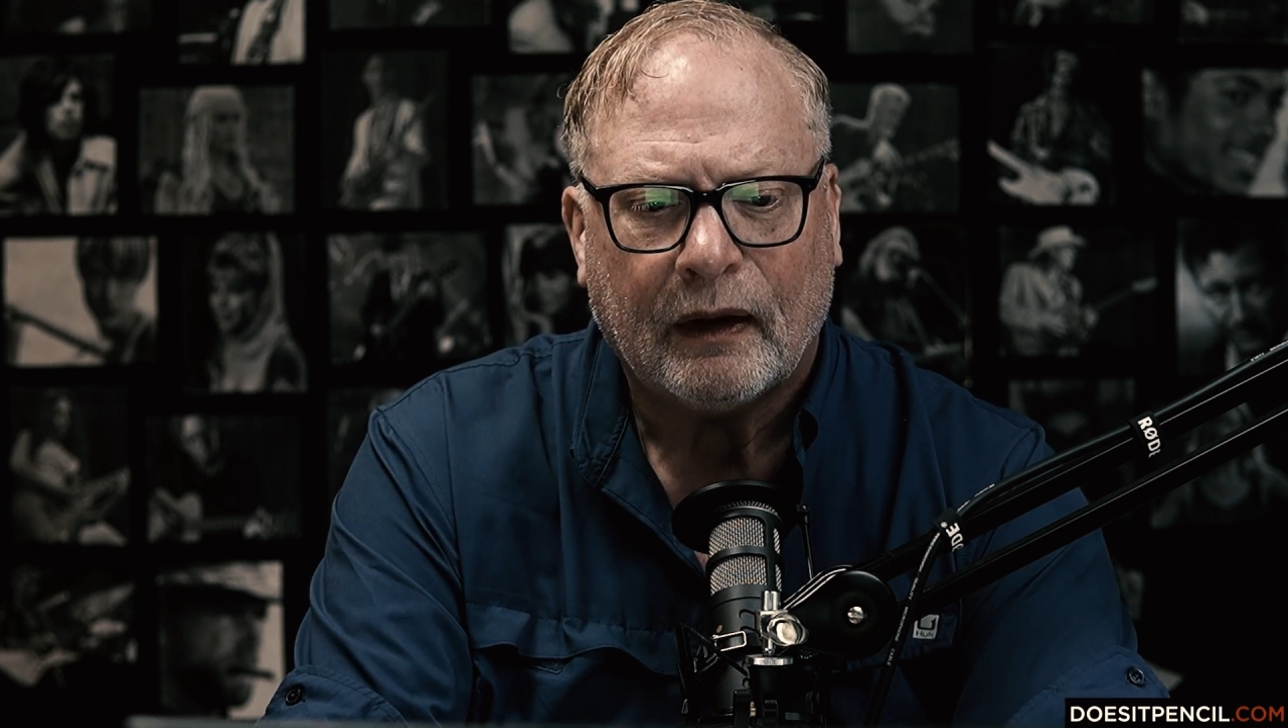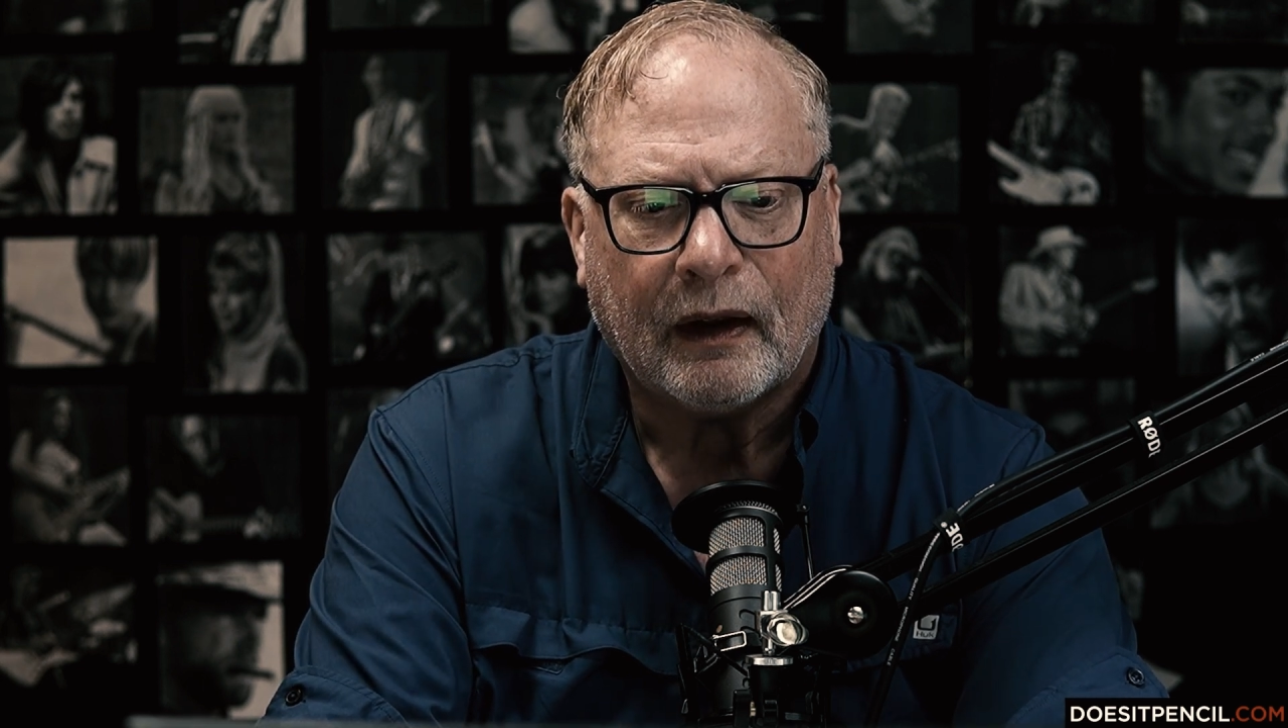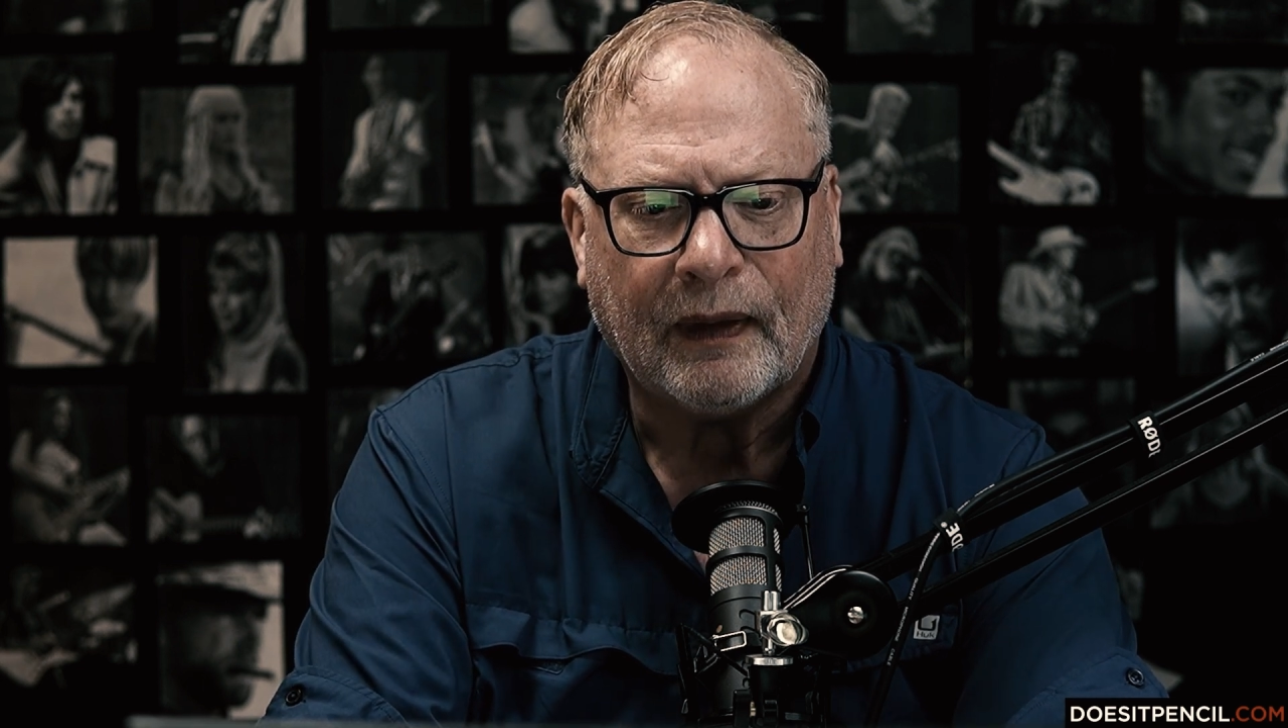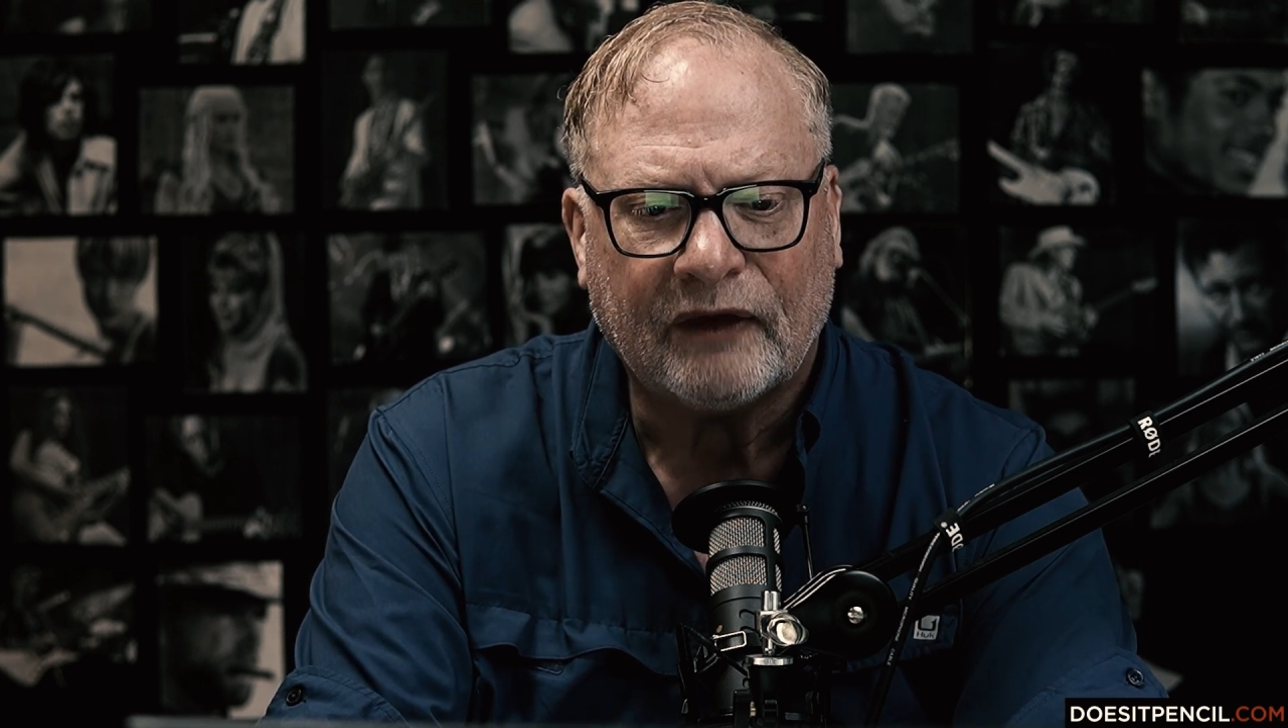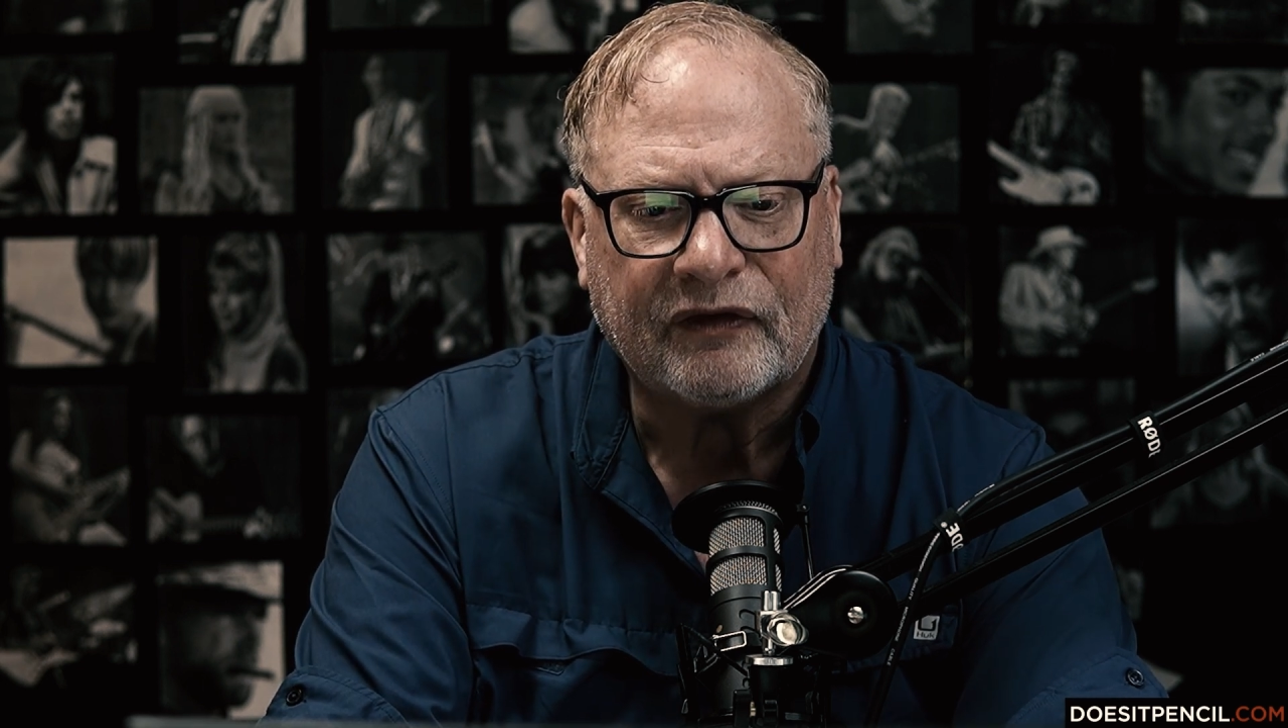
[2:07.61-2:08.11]

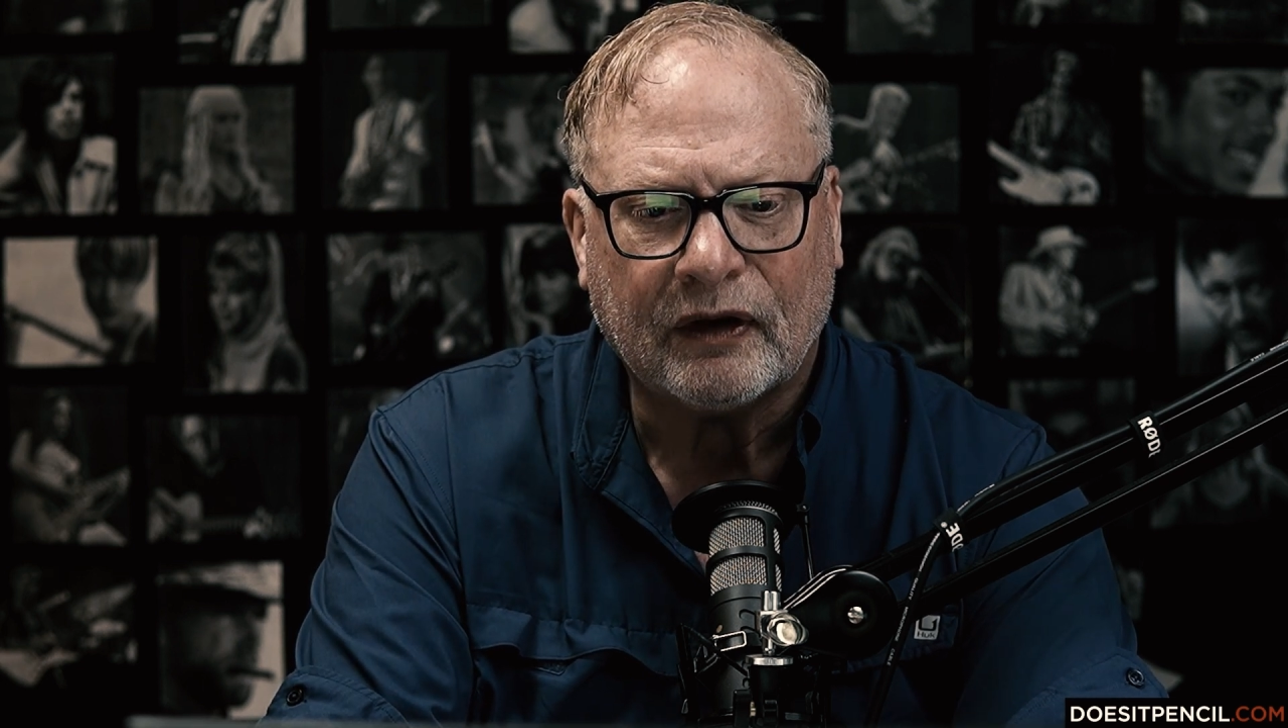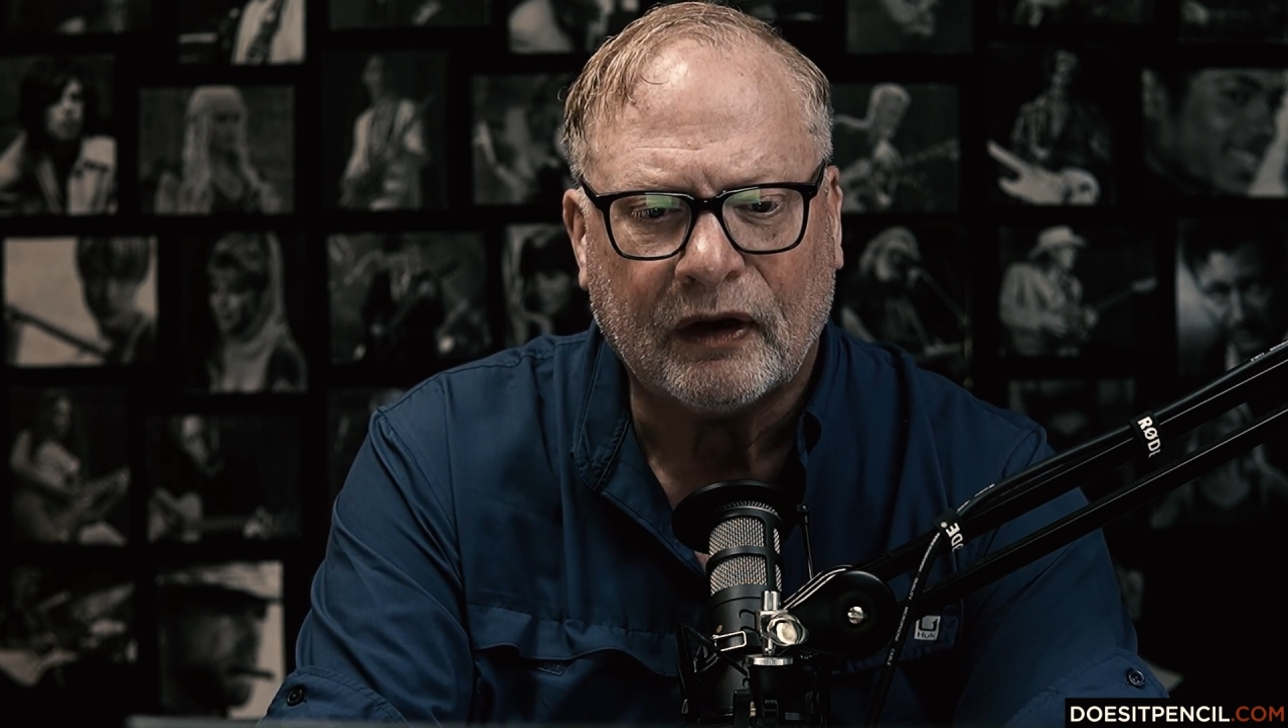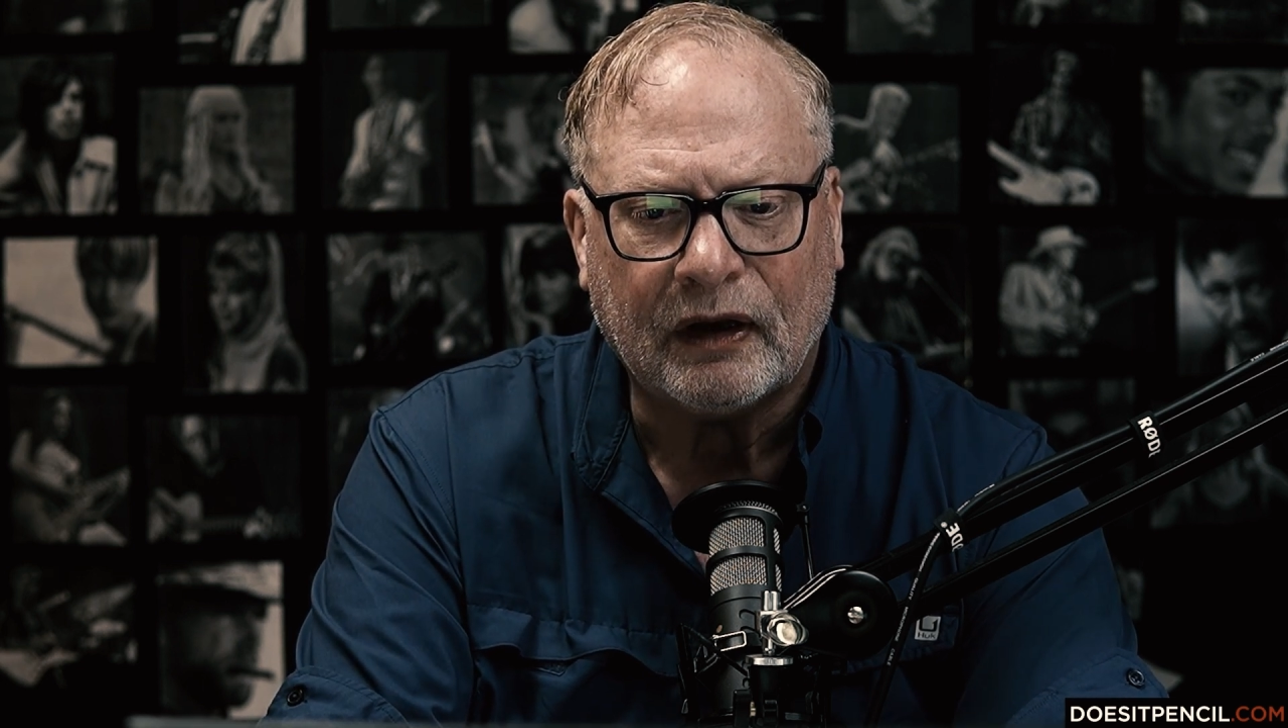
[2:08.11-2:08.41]
and that's going to